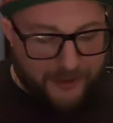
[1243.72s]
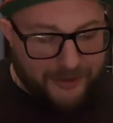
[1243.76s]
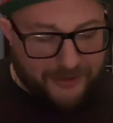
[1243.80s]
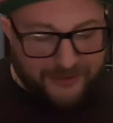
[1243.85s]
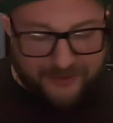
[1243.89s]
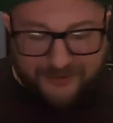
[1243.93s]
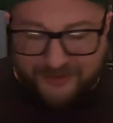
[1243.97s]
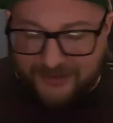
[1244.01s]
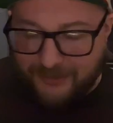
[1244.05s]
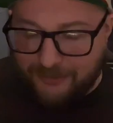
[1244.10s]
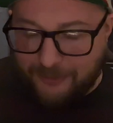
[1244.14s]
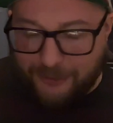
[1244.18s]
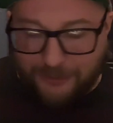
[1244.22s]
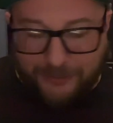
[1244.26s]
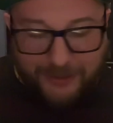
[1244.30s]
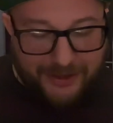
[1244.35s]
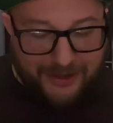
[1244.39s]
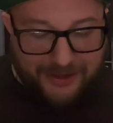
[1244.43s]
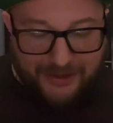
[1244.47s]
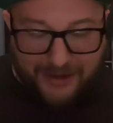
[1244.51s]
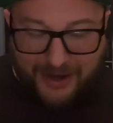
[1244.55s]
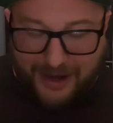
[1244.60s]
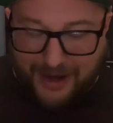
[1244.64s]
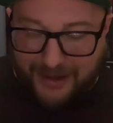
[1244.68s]
The bar didn't seem
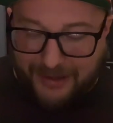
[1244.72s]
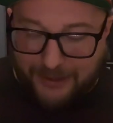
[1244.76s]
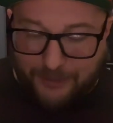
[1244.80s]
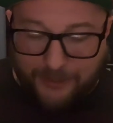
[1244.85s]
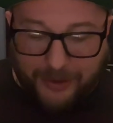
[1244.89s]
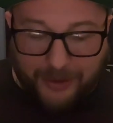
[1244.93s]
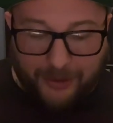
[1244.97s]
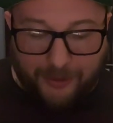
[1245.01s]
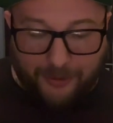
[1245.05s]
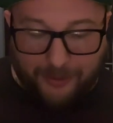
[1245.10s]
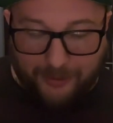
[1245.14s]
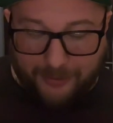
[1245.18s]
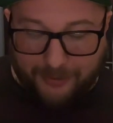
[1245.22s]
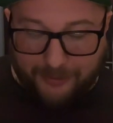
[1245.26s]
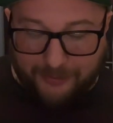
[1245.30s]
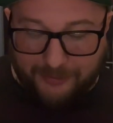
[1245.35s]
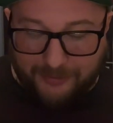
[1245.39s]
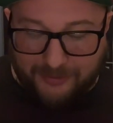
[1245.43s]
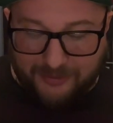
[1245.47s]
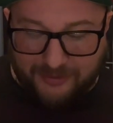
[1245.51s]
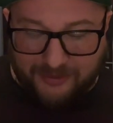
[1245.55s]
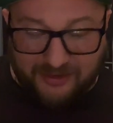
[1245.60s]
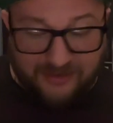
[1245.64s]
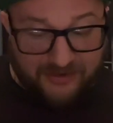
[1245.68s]
unique in any way at
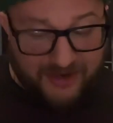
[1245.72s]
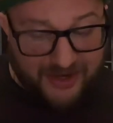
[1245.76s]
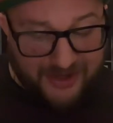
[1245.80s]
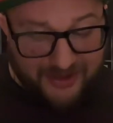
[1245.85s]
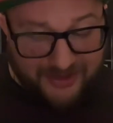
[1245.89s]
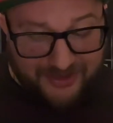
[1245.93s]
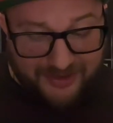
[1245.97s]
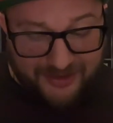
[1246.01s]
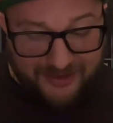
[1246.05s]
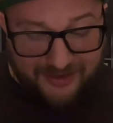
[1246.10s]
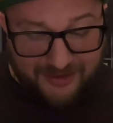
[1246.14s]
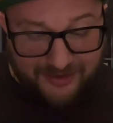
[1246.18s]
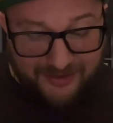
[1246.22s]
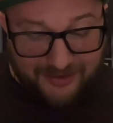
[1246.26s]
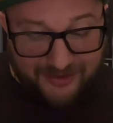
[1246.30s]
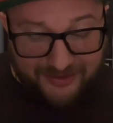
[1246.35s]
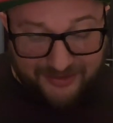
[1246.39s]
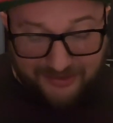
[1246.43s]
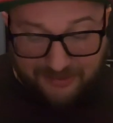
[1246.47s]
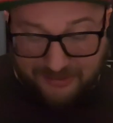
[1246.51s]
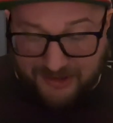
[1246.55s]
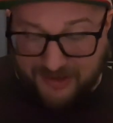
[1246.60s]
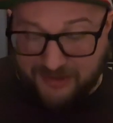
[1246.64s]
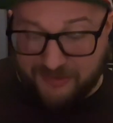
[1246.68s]
all. If anything,
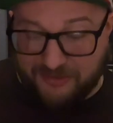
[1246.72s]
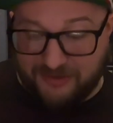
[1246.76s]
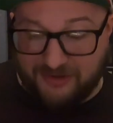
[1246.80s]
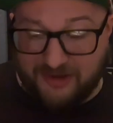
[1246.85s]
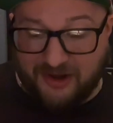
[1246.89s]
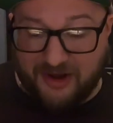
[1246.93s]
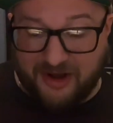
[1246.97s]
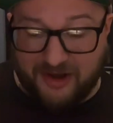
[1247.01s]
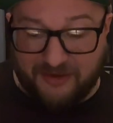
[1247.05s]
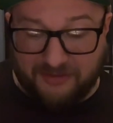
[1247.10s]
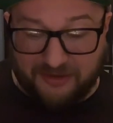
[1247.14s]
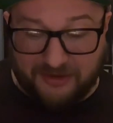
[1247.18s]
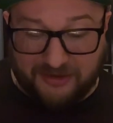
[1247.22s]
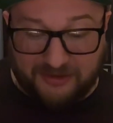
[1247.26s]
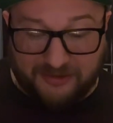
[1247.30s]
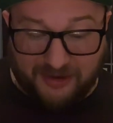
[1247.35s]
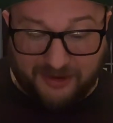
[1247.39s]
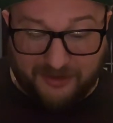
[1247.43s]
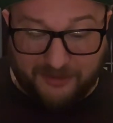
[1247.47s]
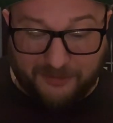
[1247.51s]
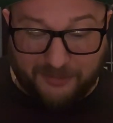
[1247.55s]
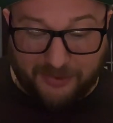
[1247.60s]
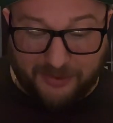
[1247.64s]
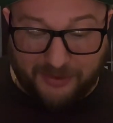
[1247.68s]
it seemed like it was kind of a
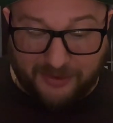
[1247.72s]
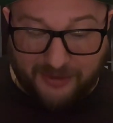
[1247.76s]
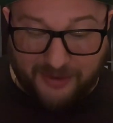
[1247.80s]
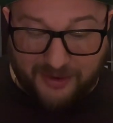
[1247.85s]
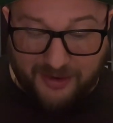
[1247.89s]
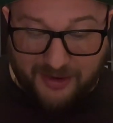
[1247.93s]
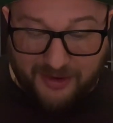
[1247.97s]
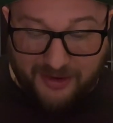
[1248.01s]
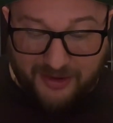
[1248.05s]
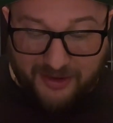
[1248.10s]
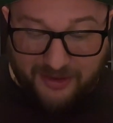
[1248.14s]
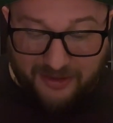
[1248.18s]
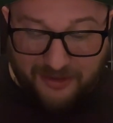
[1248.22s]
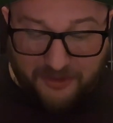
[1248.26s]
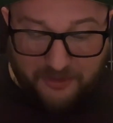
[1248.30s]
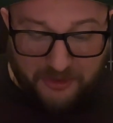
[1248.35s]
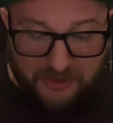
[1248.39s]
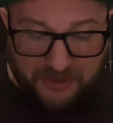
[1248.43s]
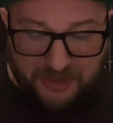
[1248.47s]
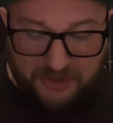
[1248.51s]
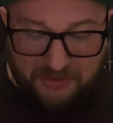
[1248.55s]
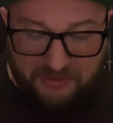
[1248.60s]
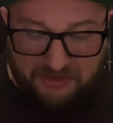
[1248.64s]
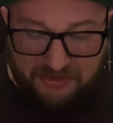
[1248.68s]
dump.
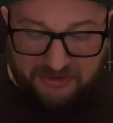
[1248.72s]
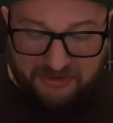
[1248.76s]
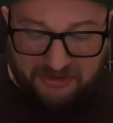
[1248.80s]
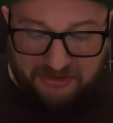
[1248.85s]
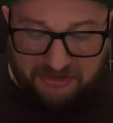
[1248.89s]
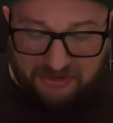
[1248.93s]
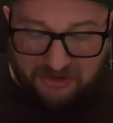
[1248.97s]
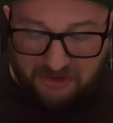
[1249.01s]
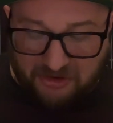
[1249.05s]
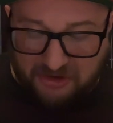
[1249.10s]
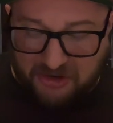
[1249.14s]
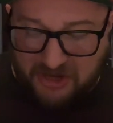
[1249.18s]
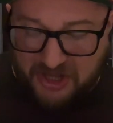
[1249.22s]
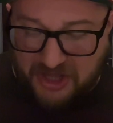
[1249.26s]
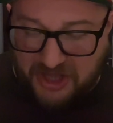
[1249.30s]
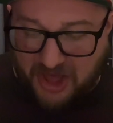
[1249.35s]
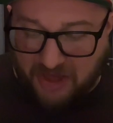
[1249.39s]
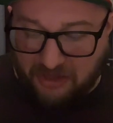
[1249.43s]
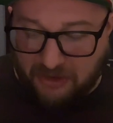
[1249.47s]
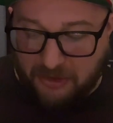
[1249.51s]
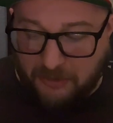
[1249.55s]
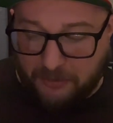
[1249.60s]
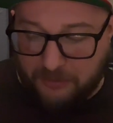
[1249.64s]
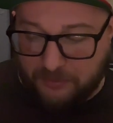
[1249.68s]
The building was a dirty
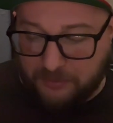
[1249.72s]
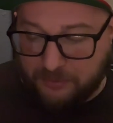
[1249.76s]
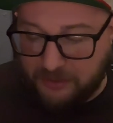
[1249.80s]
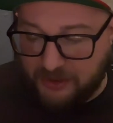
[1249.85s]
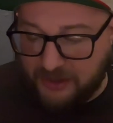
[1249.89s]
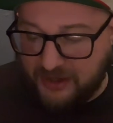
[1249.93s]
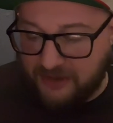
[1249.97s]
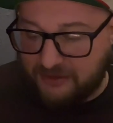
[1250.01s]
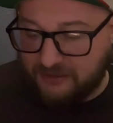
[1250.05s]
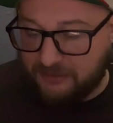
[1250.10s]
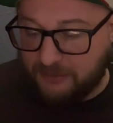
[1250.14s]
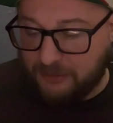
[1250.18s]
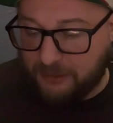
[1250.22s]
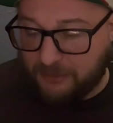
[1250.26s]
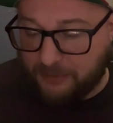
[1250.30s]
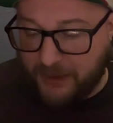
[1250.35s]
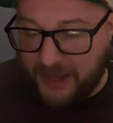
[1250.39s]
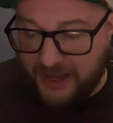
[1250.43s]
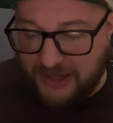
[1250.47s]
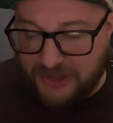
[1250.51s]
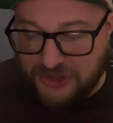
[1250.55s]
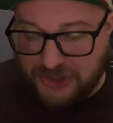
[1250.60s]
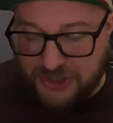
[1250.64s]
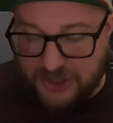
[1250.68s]
yellow place
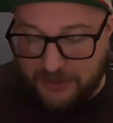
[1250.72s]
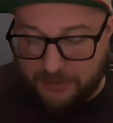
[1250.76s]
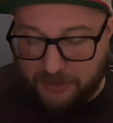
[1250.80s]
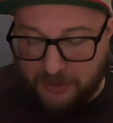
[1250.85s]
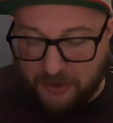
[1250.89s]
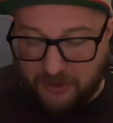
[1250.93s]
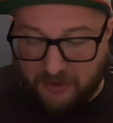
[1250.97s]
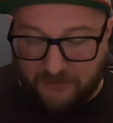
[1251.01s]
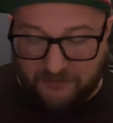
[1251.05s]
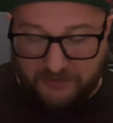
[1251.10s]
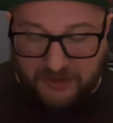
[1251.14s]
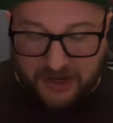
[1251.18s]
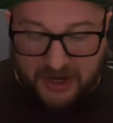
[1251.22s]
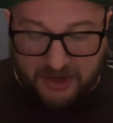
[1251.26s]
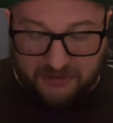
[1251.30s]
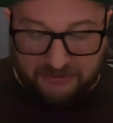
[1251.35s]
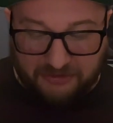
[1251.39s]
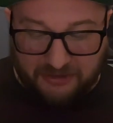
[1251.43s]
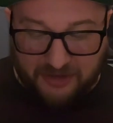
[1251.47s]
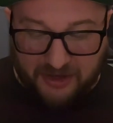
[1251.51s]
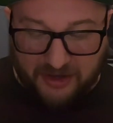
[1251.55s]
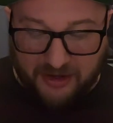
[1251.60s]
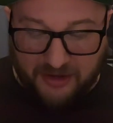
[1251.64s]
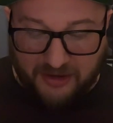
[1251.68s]
with paint chipping off the
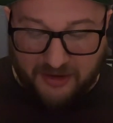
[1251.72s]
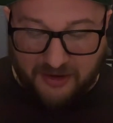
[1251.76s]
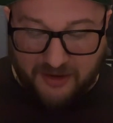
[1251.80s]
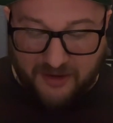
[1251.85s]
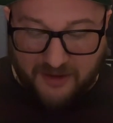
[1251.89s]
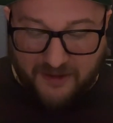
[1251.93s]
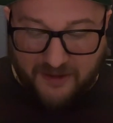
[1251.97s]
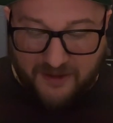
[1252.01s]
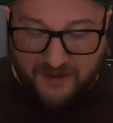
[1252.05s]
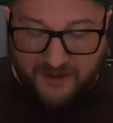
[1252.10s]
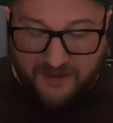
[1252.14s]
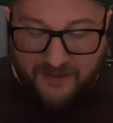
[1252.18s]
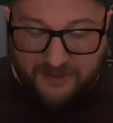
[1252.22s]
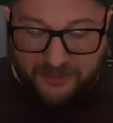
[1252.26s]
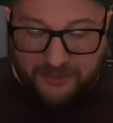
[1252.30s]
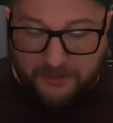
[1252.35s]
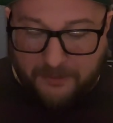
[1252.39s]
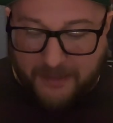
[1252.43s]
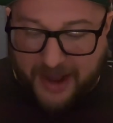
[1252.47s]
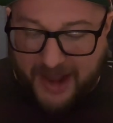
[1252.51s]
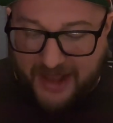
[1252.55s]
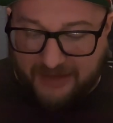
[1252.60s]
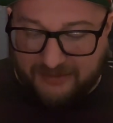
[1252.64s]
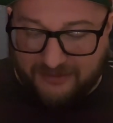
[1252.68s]
outside.
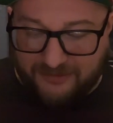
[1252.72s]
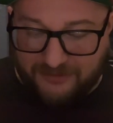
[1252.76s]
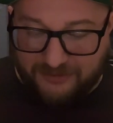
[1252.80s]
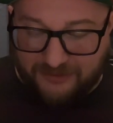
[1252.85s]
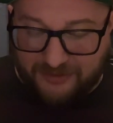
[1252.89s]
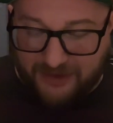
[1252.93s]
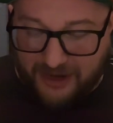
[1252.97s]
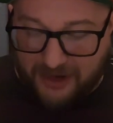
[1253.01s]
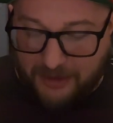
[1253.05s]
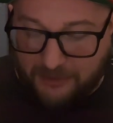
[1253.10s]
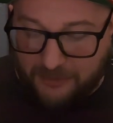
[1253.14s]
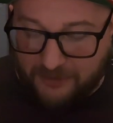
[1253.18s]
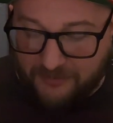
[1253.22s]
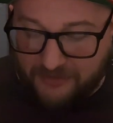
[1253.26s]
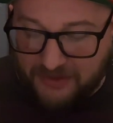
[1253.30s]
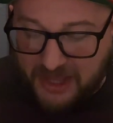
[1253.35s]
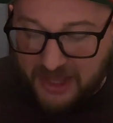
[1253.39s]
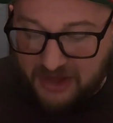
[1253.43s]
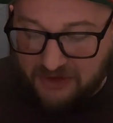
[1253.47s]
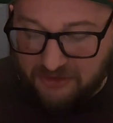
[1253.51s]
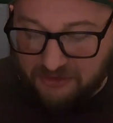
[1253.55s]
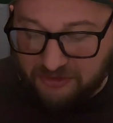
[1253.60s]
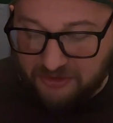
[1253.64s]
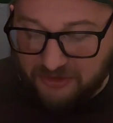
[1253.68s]
The massive sign above
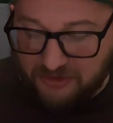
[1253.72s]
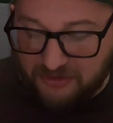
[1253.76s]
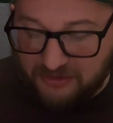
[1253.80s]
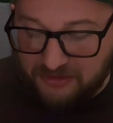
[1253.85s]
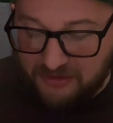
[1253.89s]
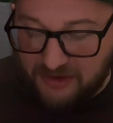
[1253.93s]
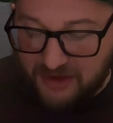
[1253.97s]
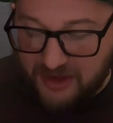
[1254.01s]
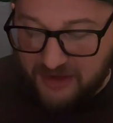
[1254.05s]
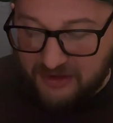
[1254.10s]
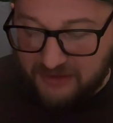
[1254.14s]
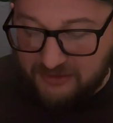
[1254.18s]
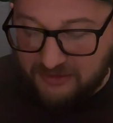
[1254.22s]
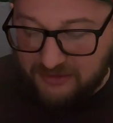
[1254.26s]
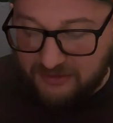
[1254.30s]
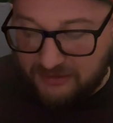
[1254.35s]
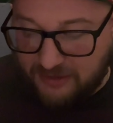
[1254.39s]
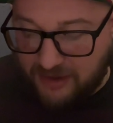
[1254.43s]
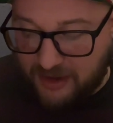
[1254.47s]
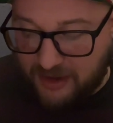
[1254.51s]
the entrance